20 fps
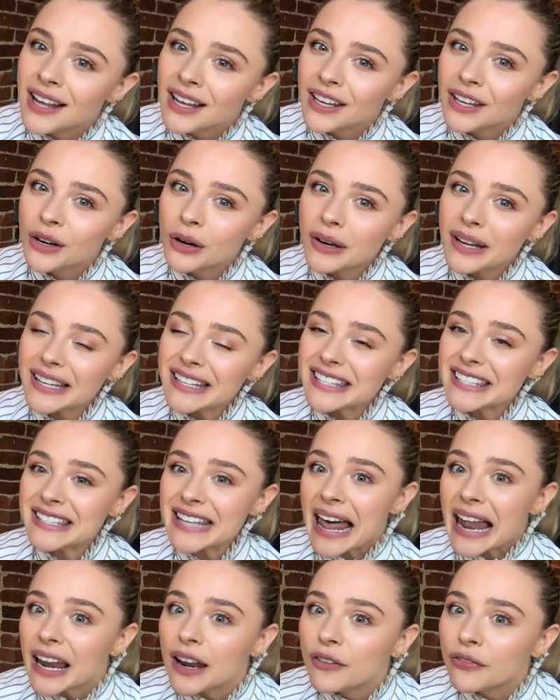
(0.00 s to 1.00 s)
you know, like
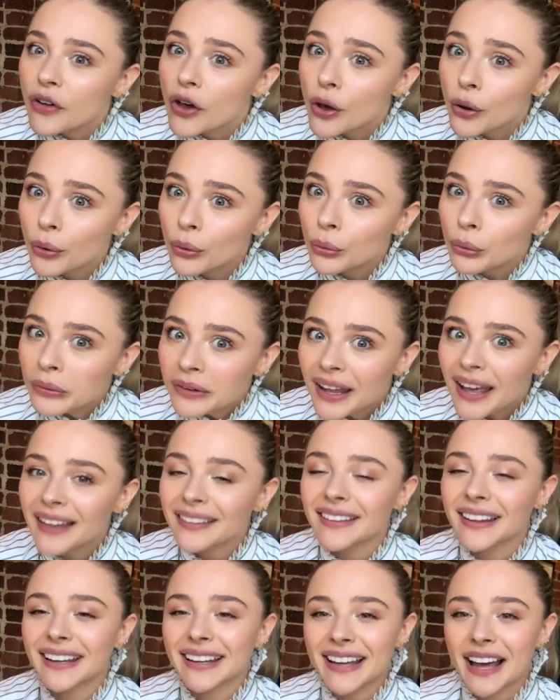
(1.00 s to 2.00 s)
cell phone
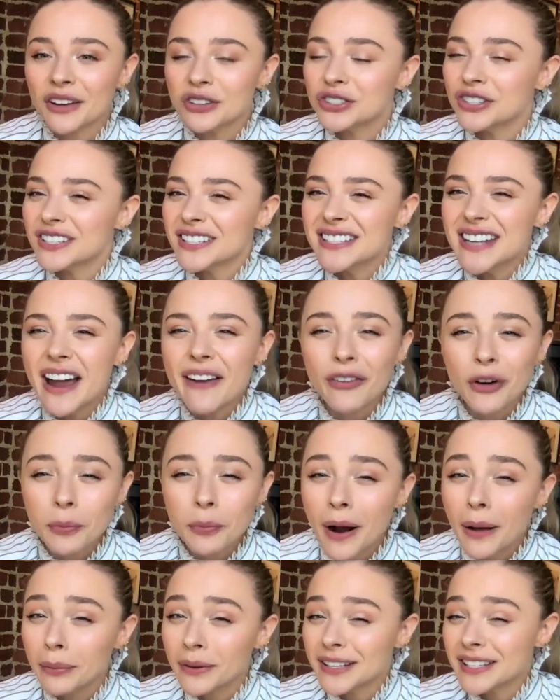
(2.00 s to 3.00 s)
and like how she's never
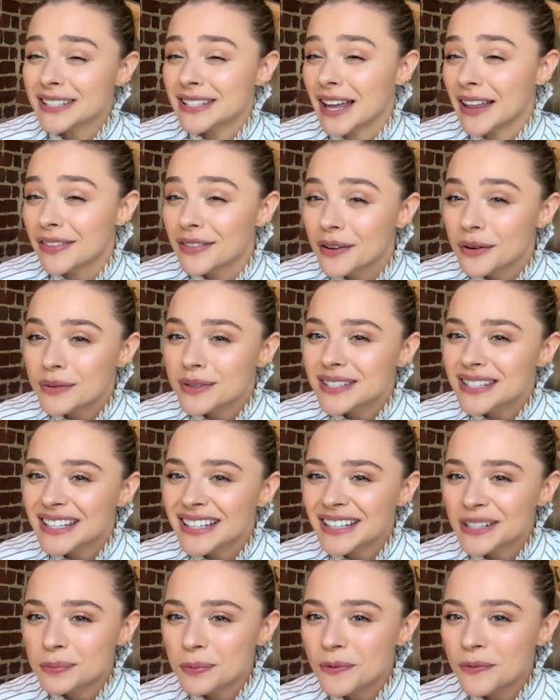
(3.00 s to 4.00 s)
probably said those
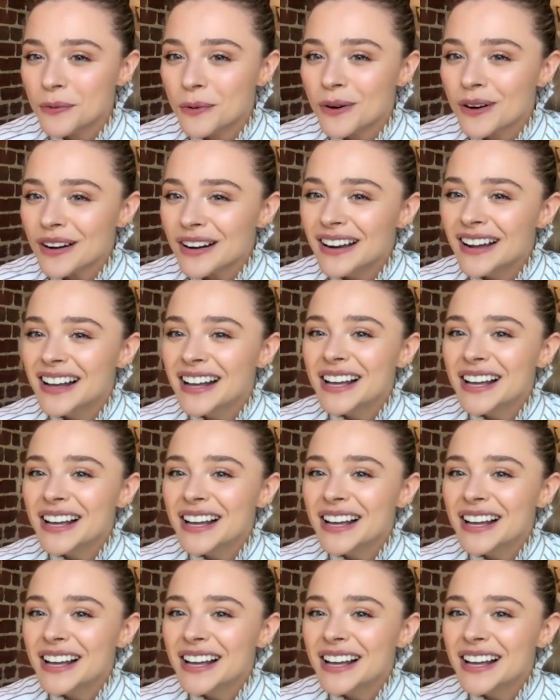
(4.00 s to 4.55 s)
things before.